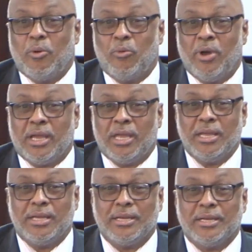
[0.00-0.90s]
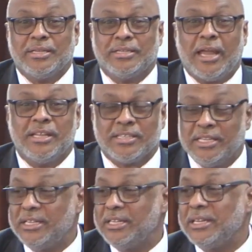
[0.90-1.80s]
working
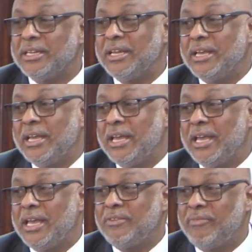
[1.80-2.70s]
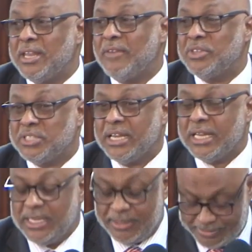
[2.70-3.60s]
tirelessly and very efficiently.